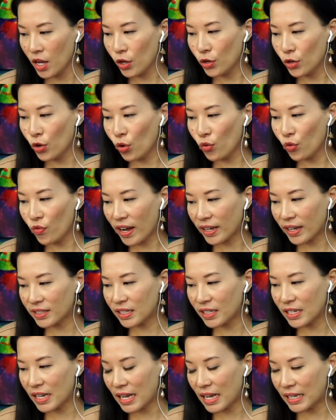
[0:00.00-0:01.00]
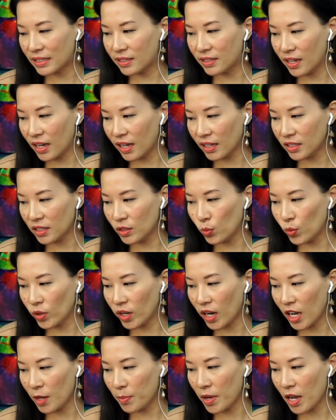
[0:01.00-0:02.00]
No vaccine as yet. Would
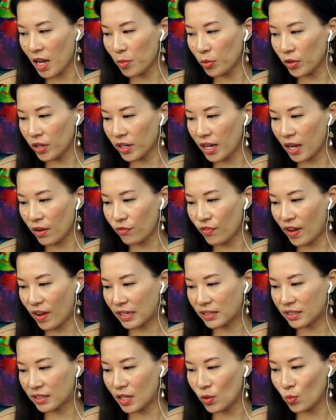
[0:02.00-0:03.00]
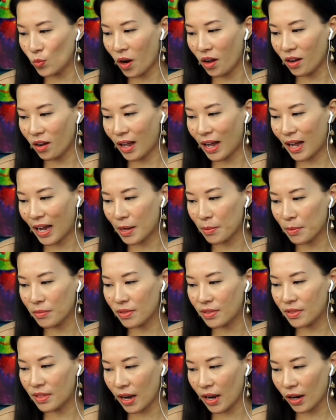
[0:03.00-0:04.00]
I be able to get vaccine while I
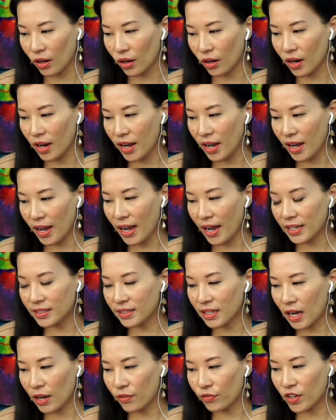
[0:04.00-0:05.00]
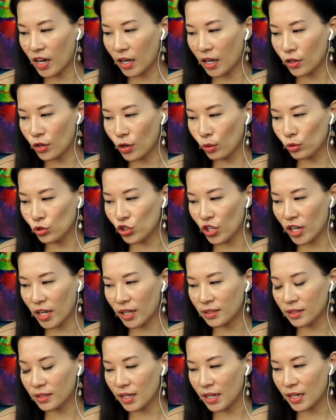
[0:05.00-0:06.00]
am there, as I've got no
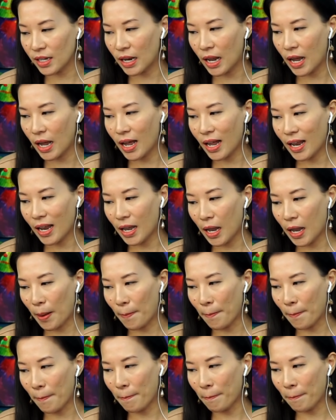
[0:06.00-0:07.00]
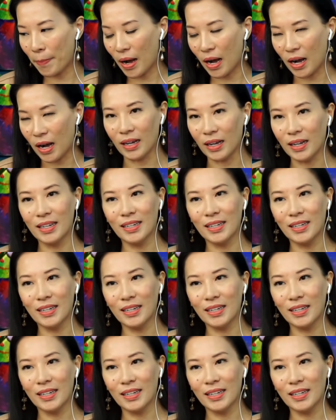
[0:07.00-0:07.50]
chance in Lampang?